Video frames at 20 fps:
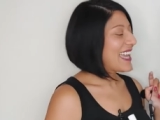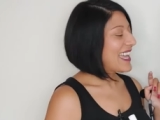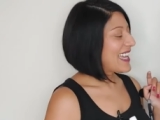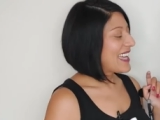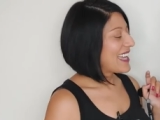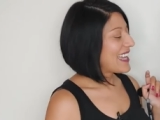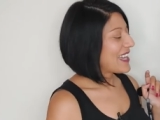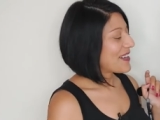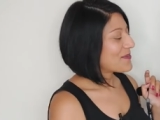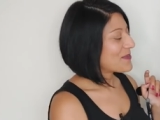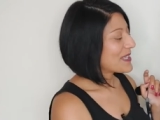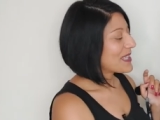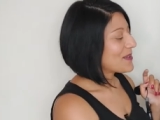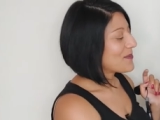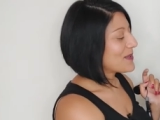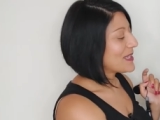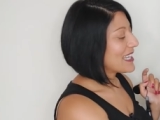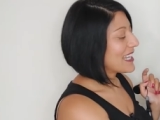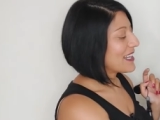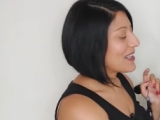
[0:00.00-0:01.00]
Uh, and we,
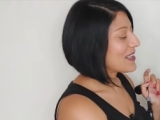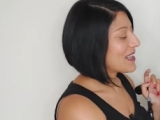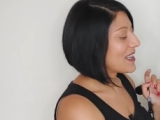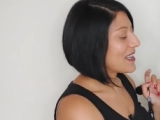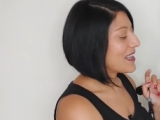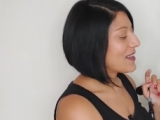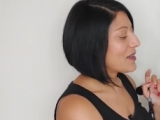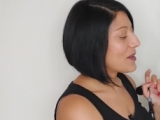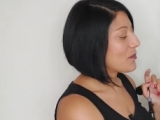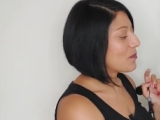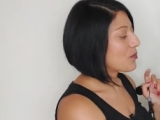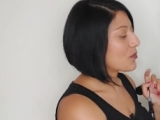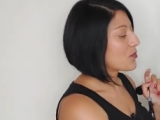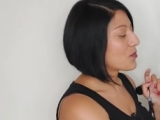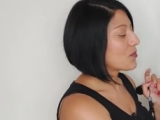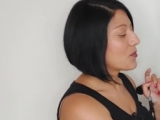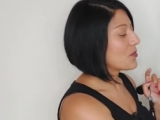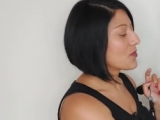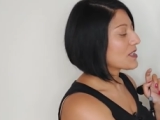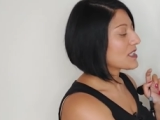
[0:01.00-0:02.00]
we get a, a
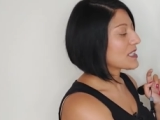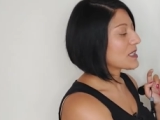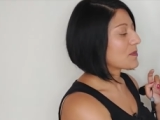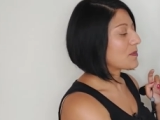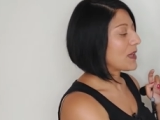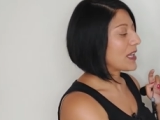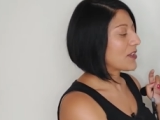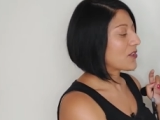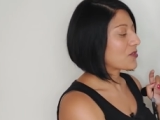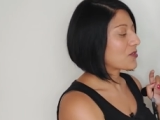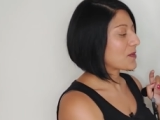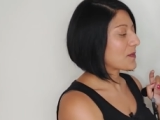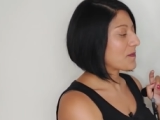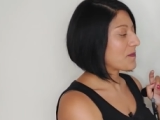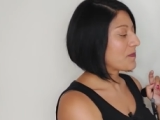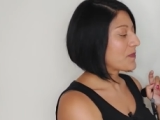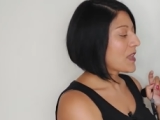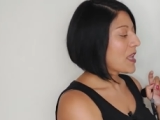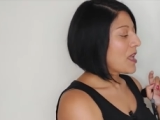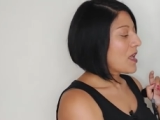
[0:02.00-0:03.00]
broader
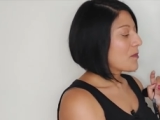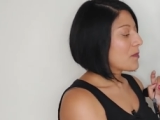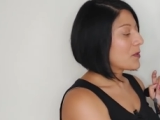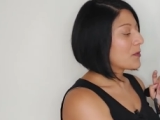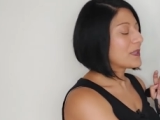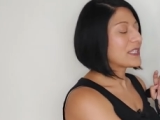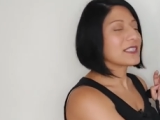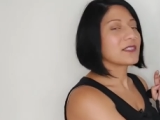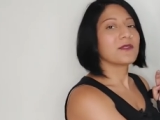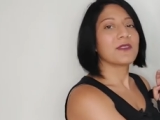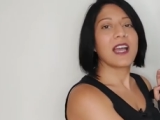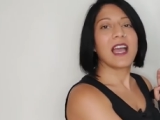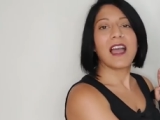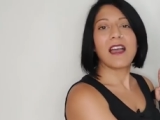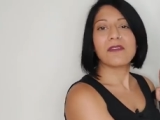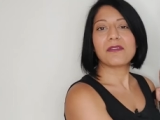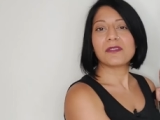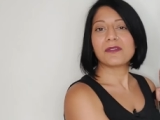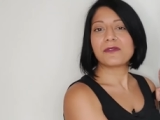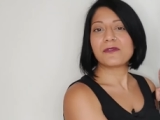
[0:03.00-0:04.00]
spectrum, but we still
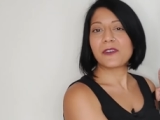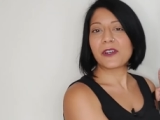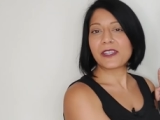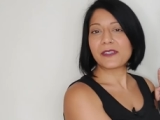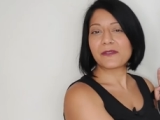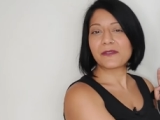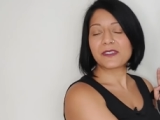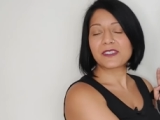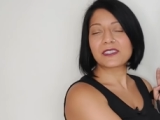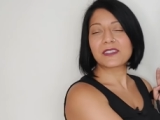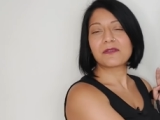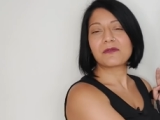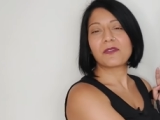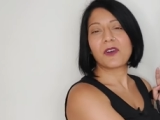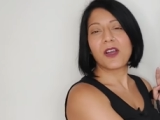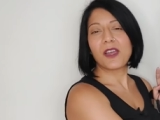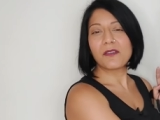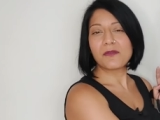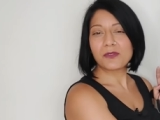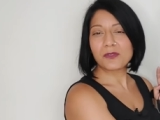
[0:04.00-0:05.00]
have a fight for
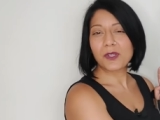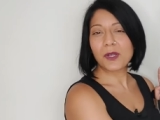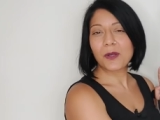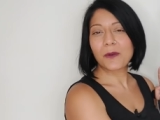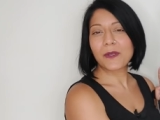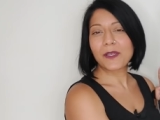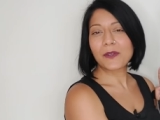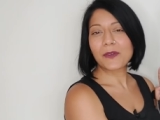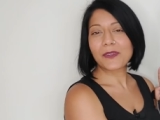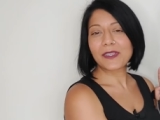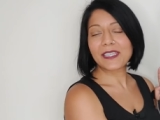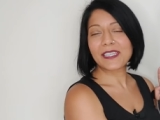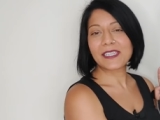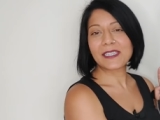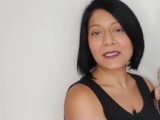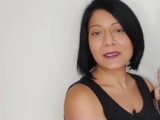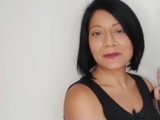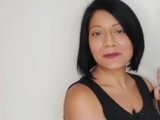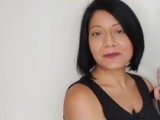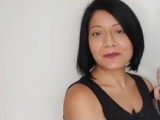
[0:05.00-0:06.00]
survival going on
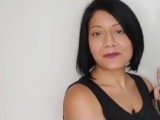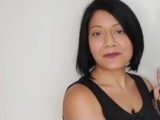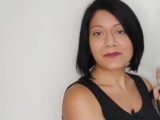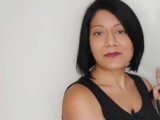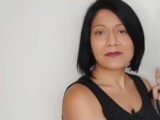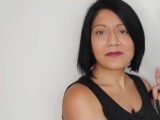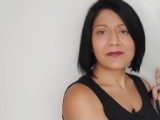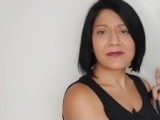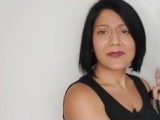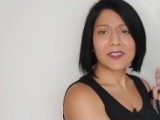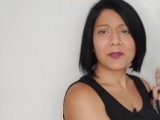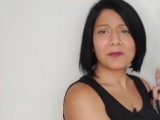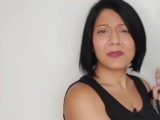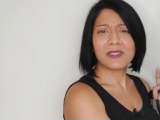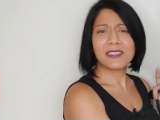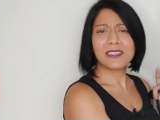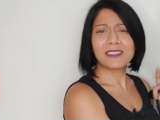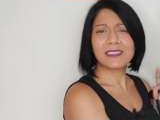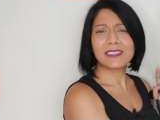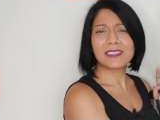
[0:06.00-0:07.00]
here.
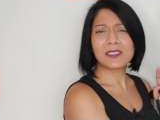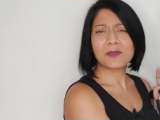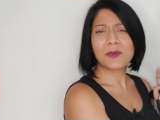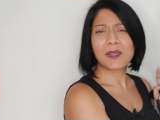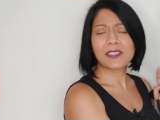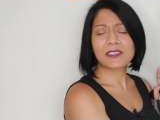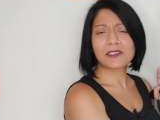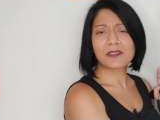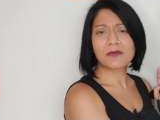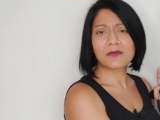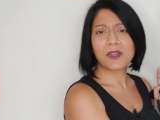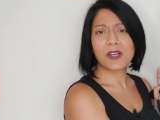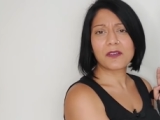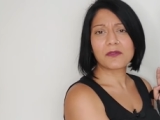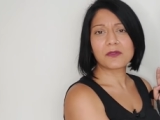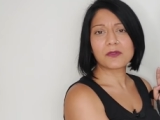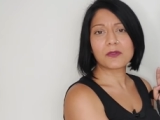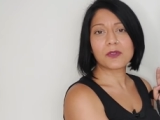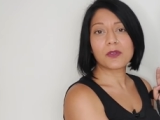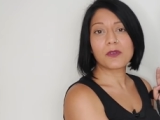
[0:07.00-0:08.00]
But this is about
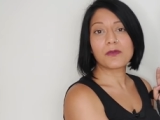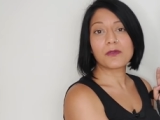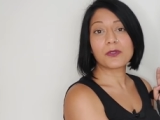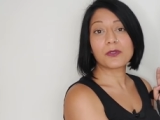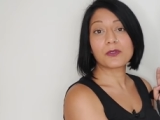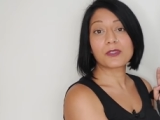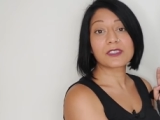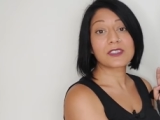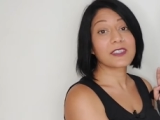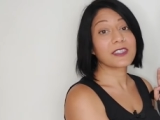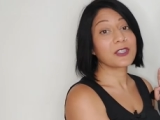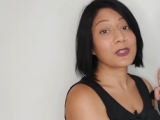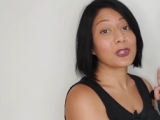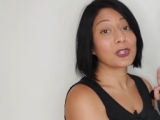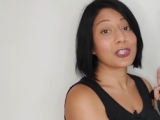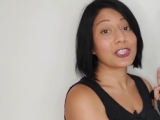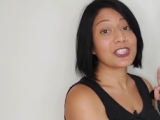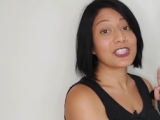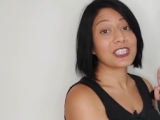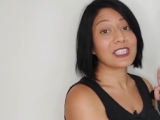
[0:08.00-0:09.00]
survival of your
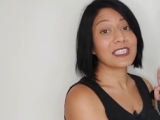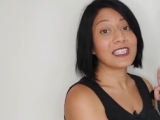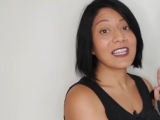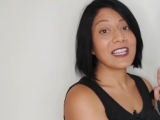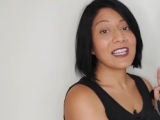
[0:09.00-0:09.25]
psychology,